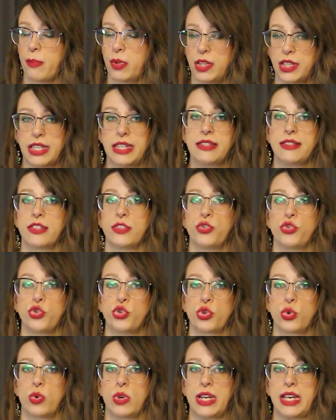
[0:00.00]
please
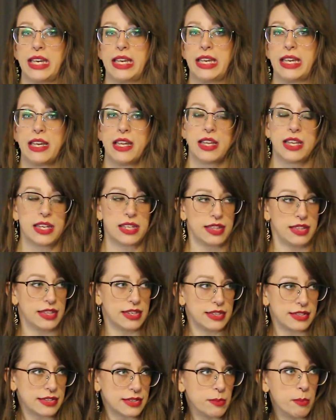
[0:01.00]
enjoy
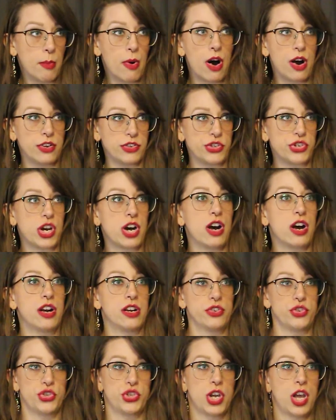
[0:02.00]
this
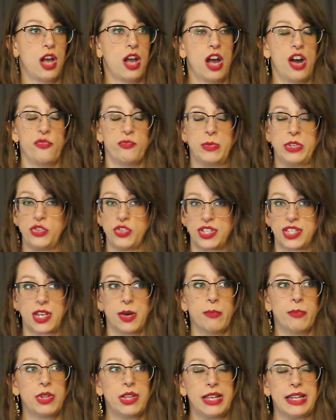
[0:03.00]
montage of me just
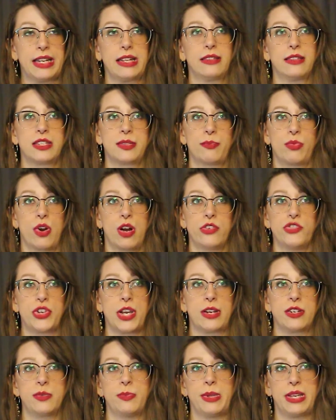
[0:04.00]
completing this project